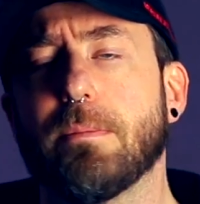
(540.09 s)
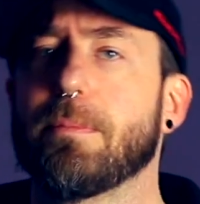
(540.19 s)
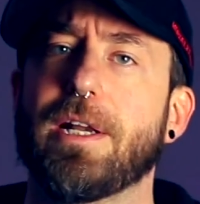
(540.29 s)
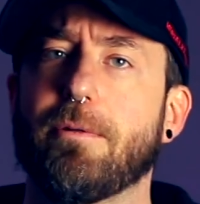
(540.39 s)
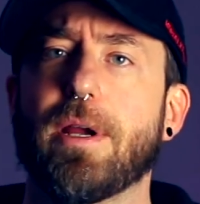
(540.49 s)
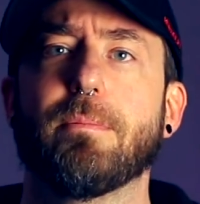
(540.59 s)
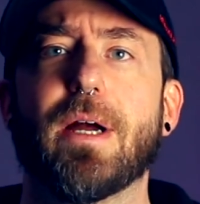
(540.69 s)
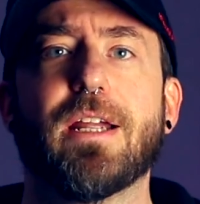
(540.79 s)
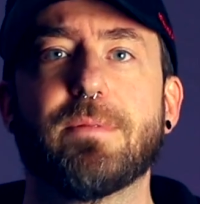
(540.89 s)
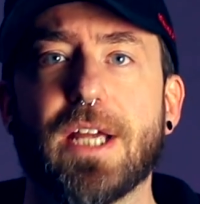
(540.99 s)
Anyway,
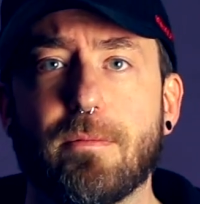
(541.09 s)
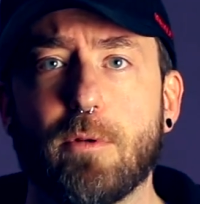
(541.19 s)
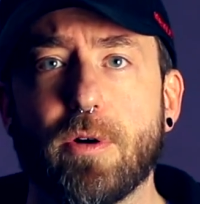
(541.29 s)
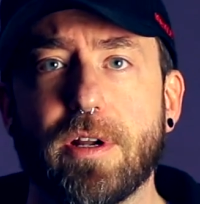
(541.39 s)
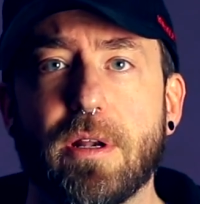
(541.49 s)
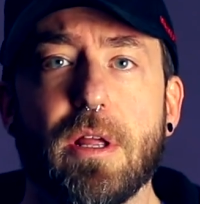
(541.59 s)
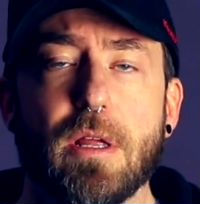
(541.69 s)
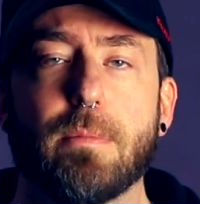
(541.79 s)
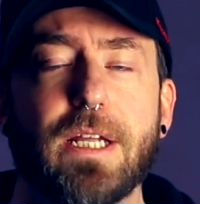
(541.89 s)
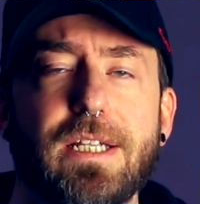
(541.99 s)
my name's Adam Ronin.
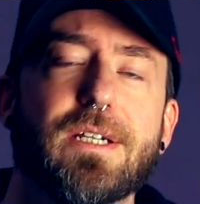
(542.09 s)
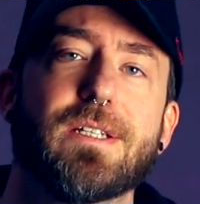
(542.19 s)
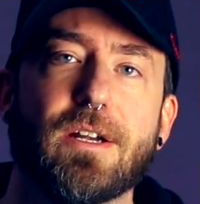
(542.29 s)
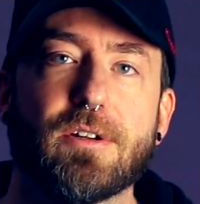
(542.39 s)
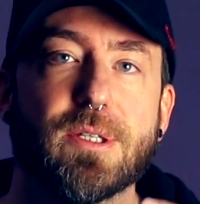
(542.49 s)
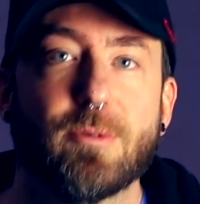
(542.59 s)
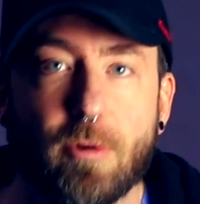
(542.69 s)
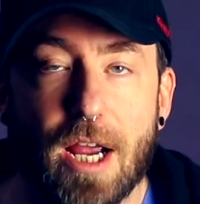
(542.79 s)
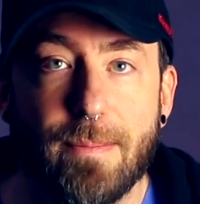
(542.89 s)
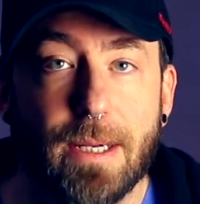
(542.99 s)
Please consider
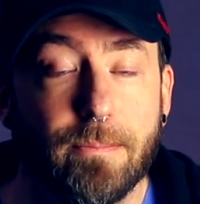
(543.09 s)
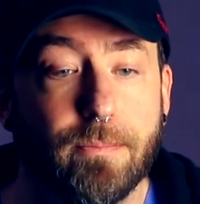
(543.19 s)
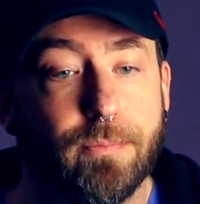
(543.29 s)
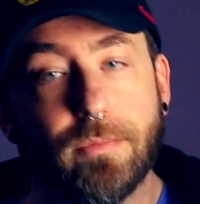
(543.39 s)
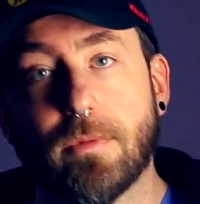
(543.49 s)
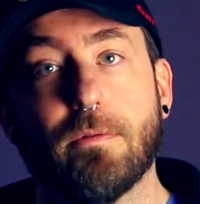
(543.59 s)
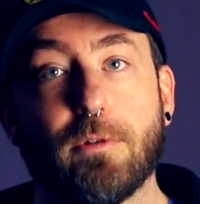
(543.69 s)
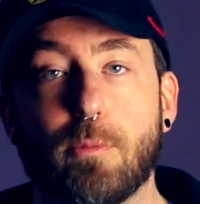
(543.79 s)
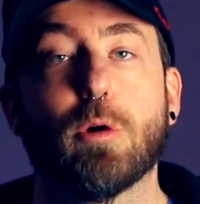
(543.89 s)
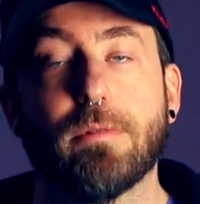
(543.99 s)
subscribing for more